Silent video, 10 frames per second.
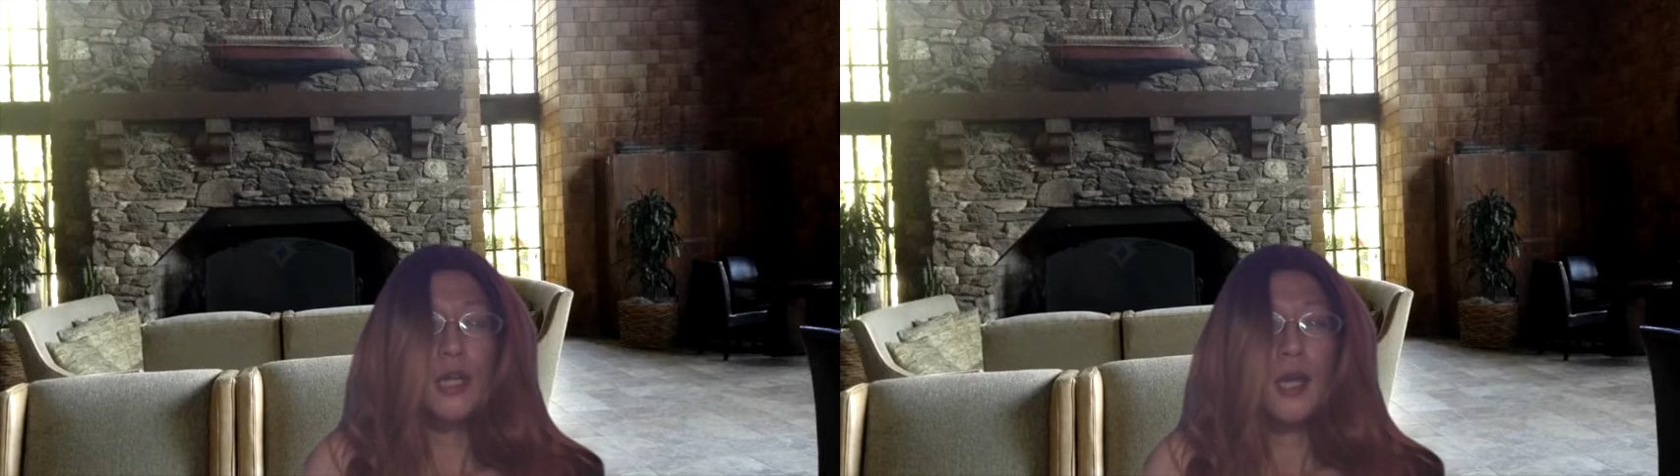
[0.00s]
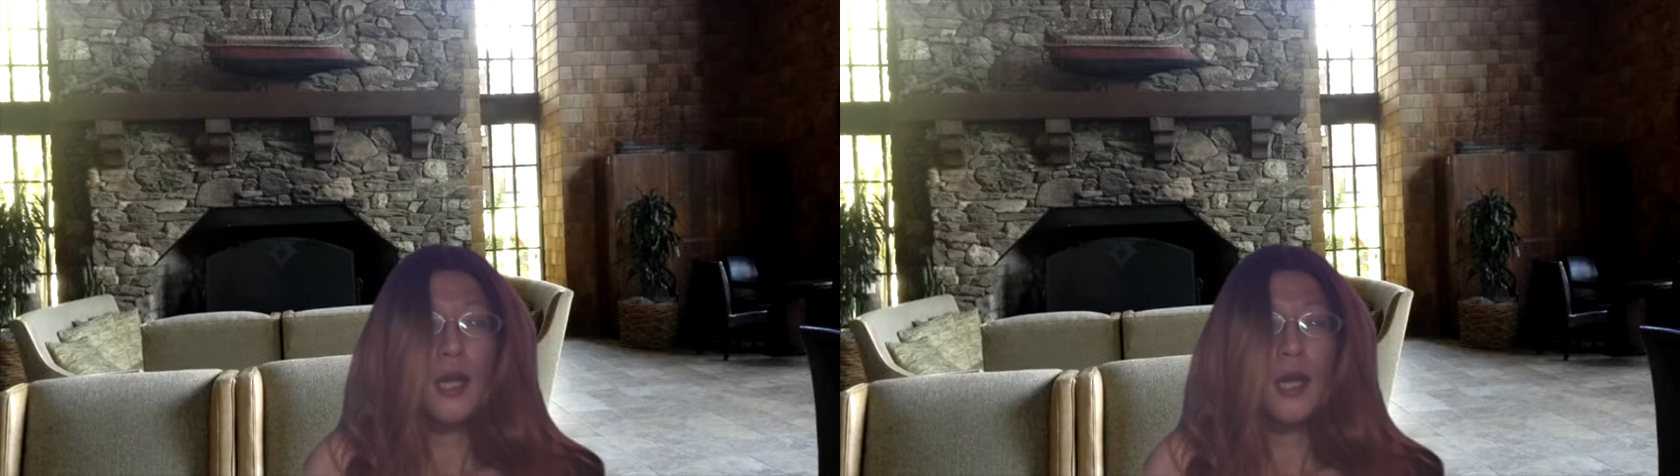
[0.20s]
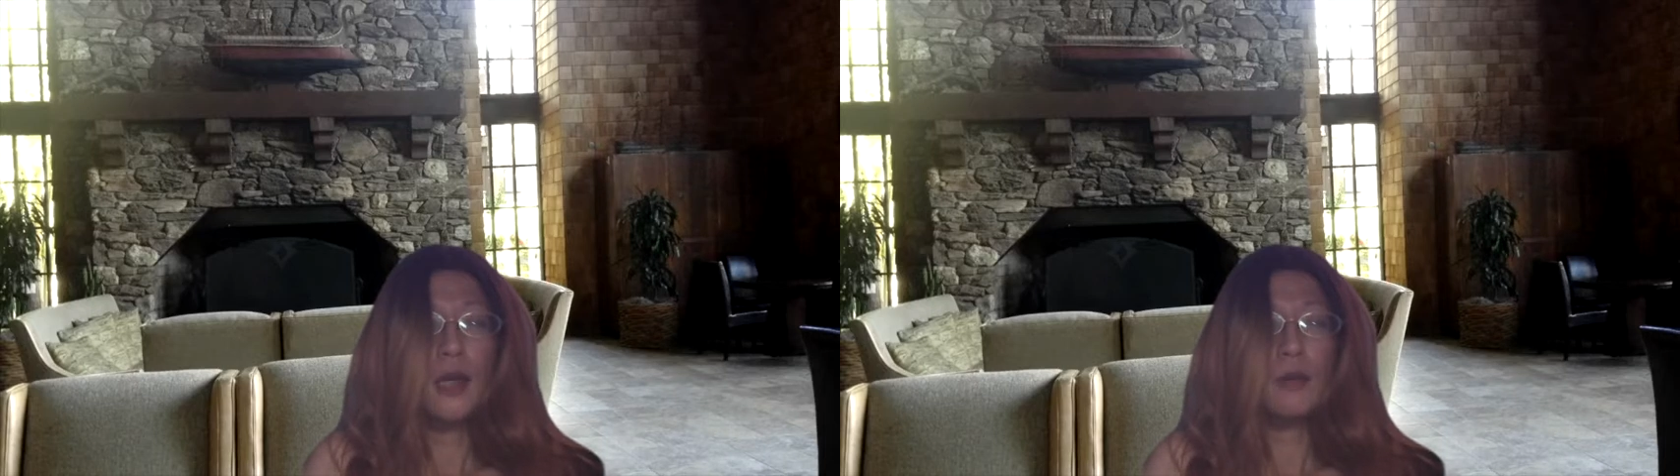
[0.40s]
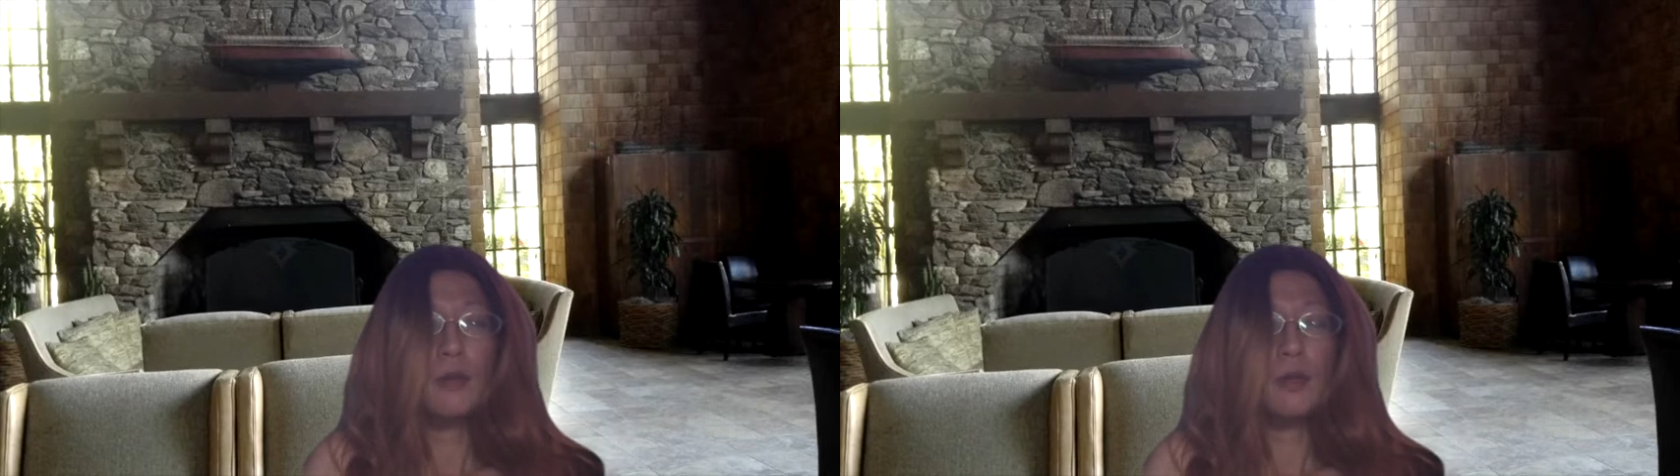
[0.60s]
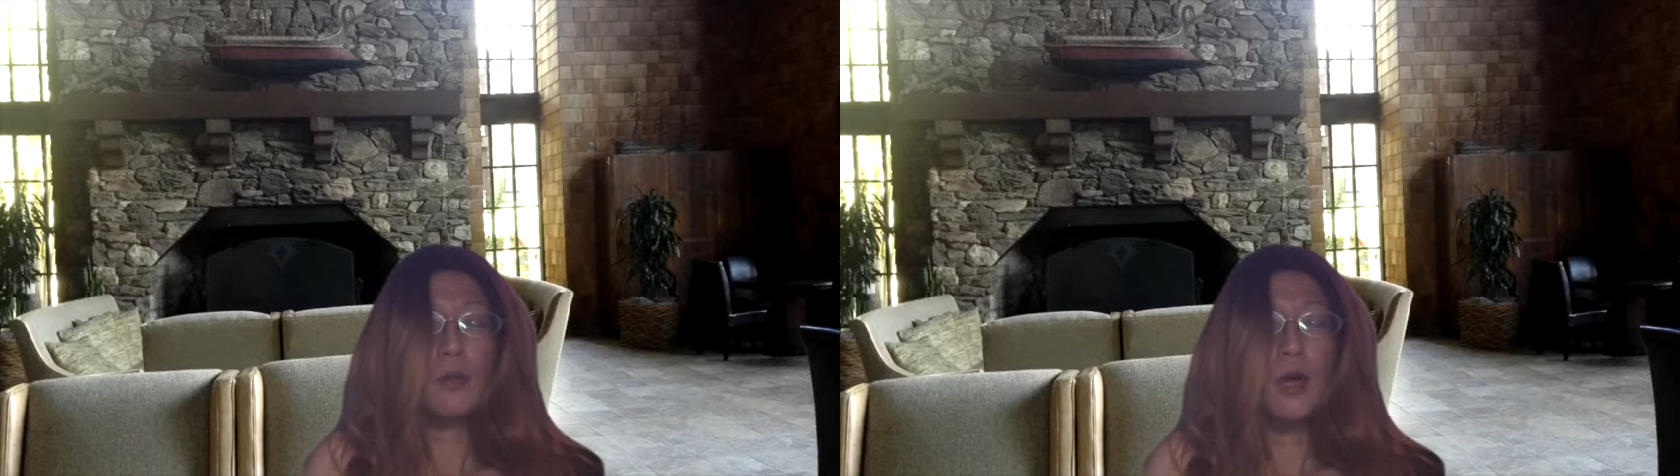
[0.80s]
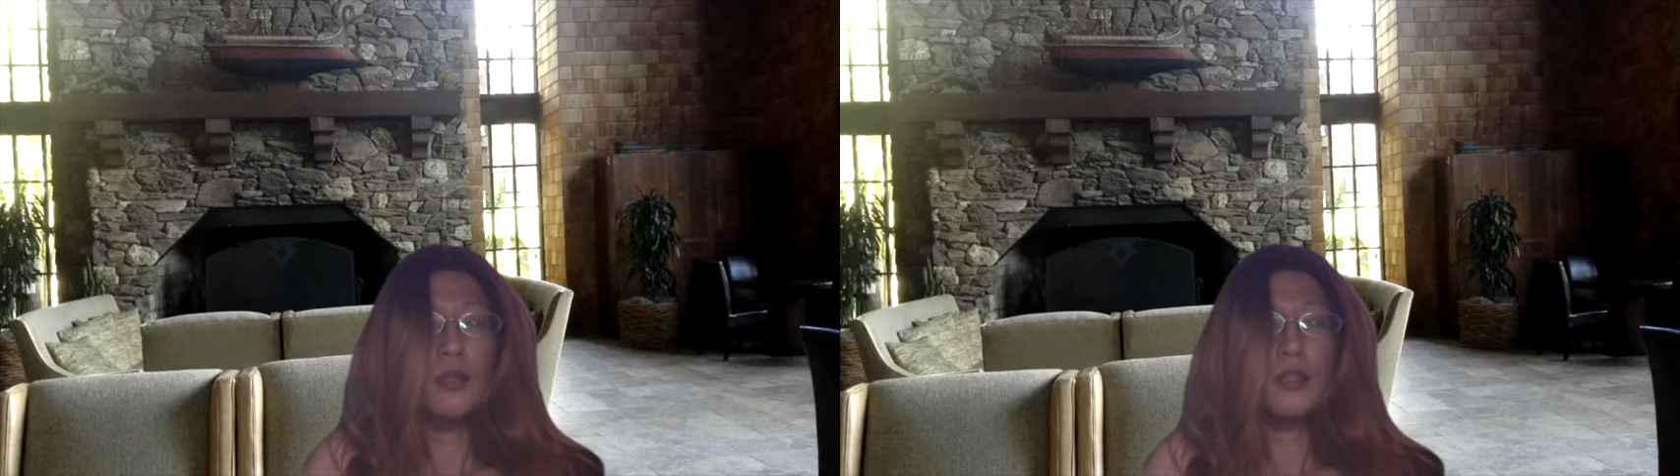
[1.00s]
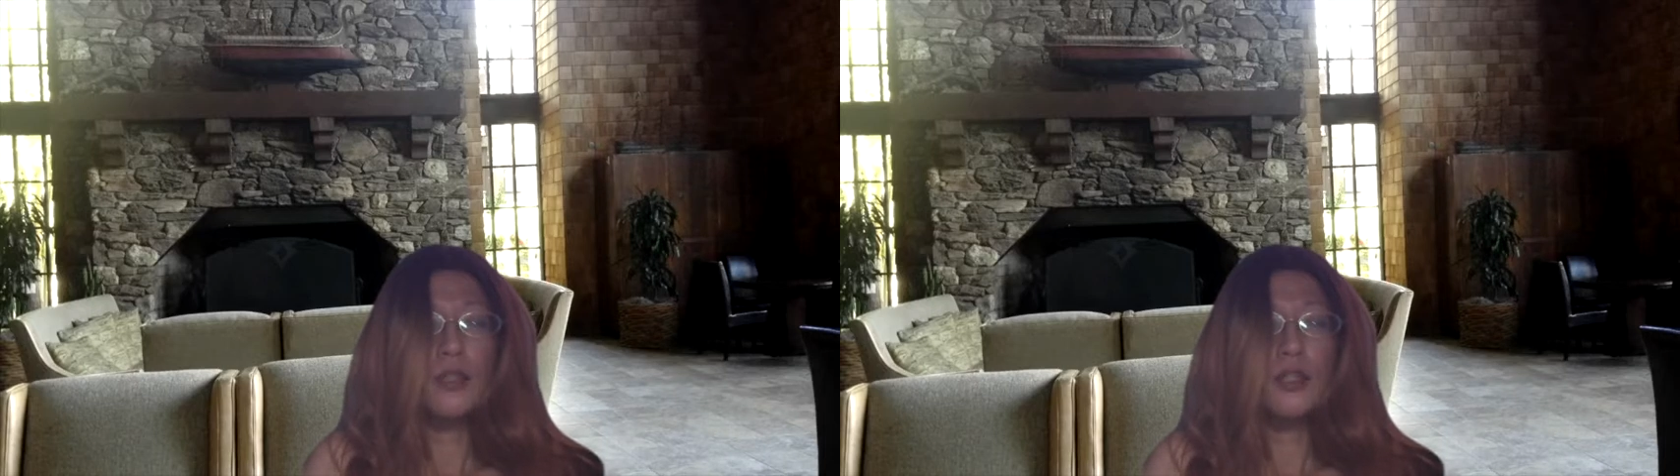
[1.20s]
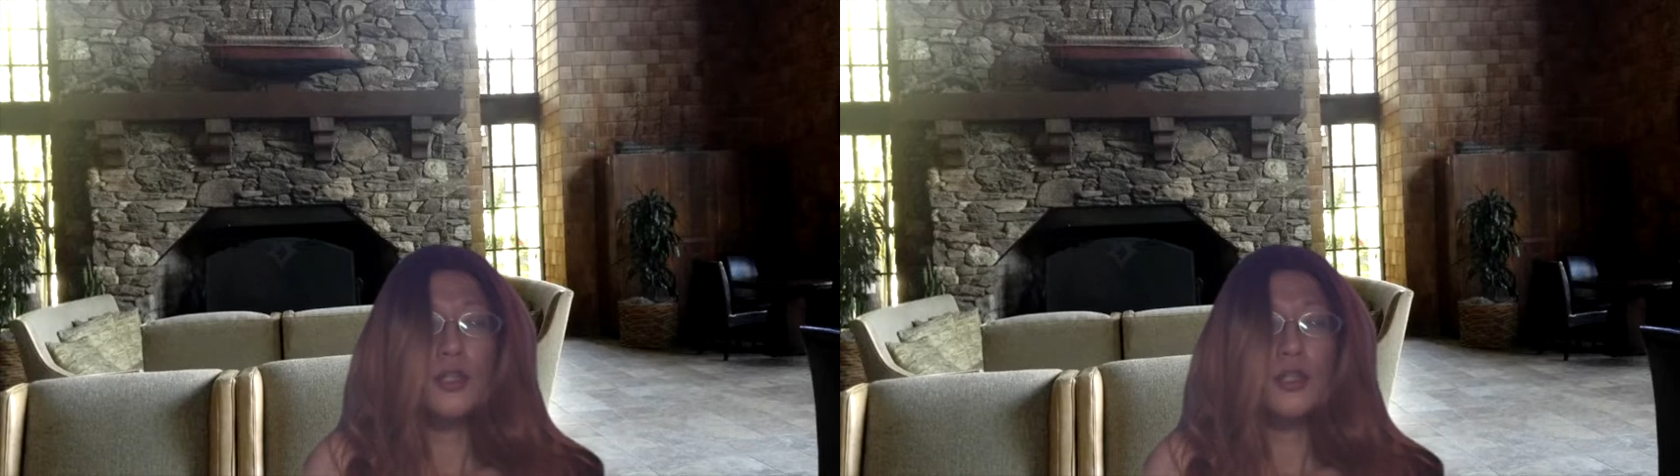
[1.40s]
We want
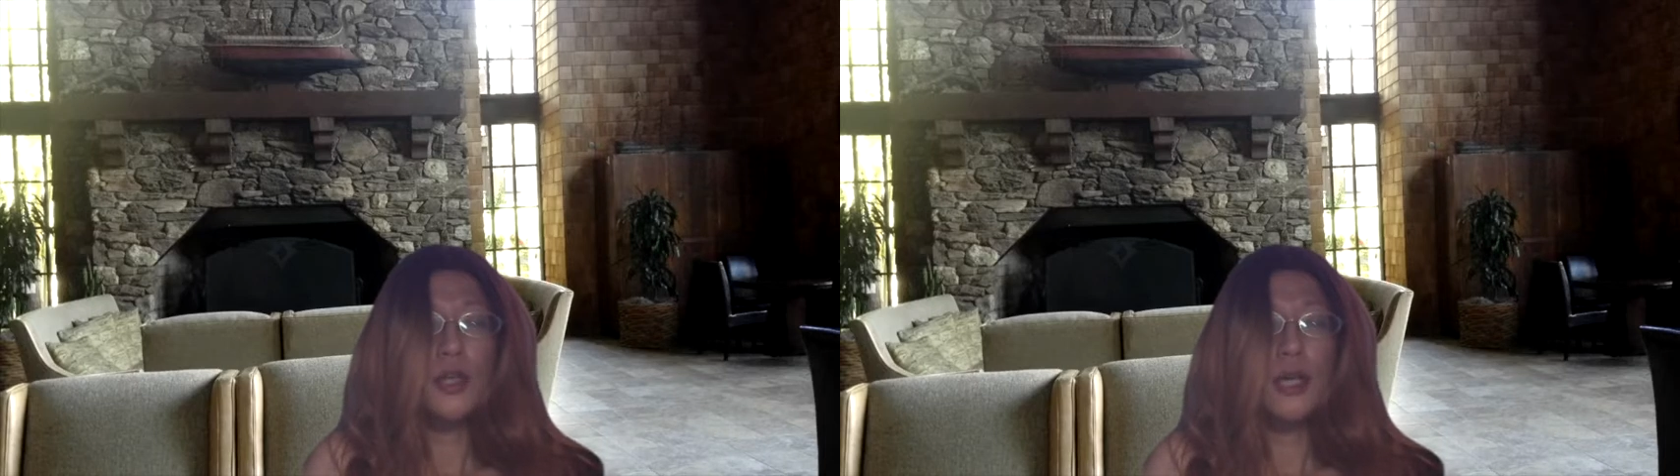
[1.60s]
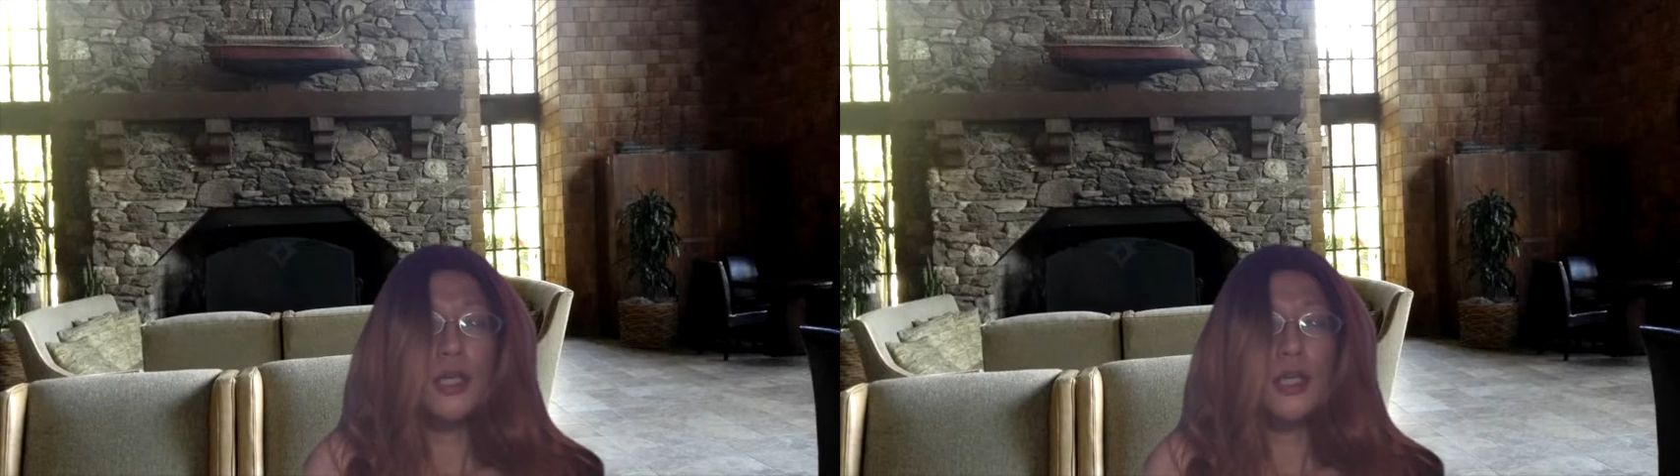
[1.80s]
to